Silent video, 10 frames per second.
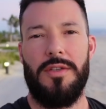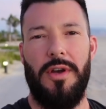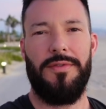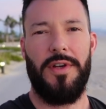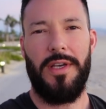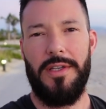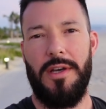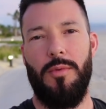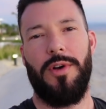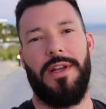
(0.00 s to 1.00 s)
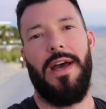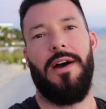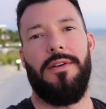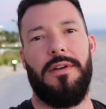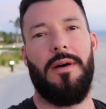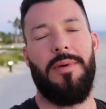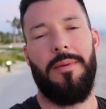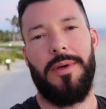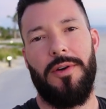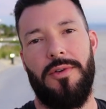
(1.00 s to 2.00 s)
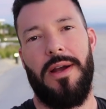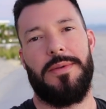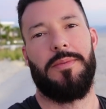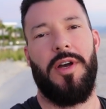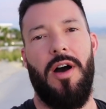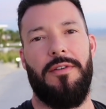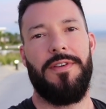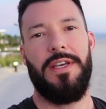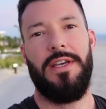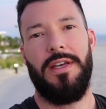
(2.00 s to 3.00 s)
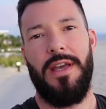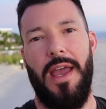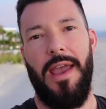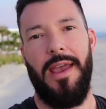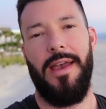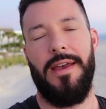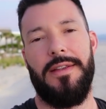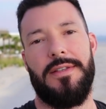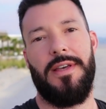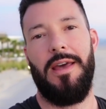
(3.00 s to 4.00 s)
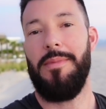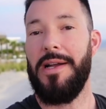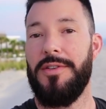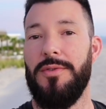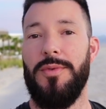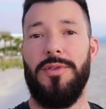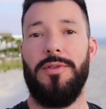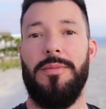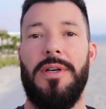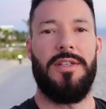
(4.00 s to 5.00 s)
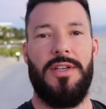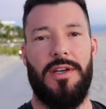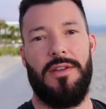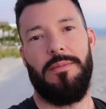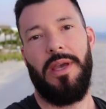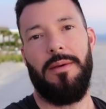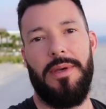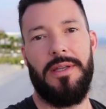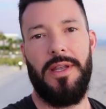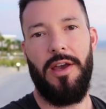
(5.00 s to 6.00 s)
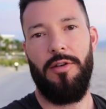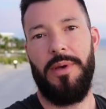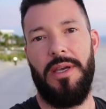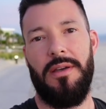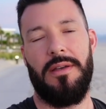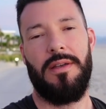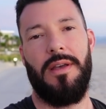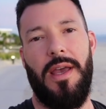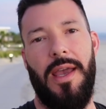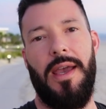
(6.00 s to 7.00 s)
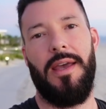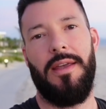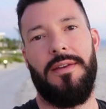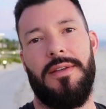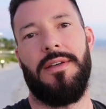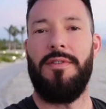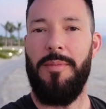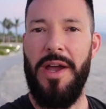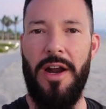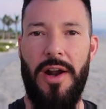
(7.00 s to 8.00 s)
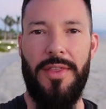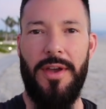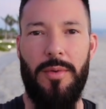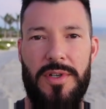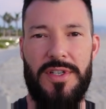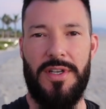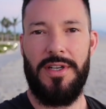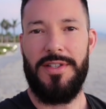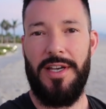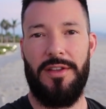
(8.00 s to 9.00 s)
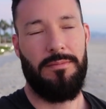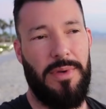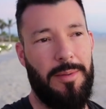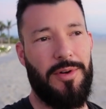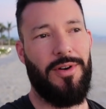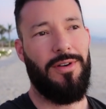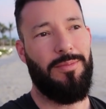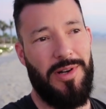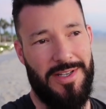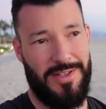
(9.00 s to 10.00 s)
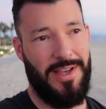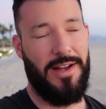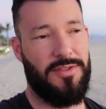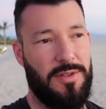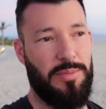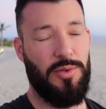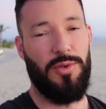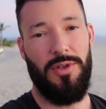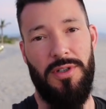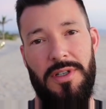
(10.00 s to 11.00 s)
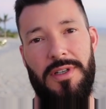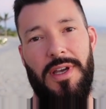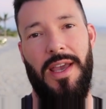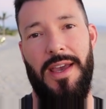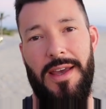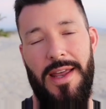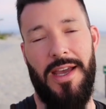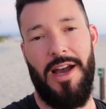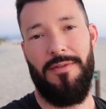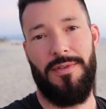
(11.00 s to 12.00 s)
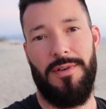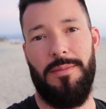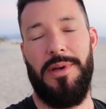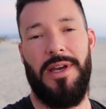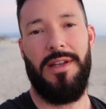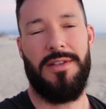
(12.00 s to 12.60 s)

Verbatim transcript: So after I get done working out, I'll probably go grab some coffee and head back to the room, check on the baby and Naomi. And from there, I think we're just gonna take baby girl, Presley, out to the pool and hang out for a bit.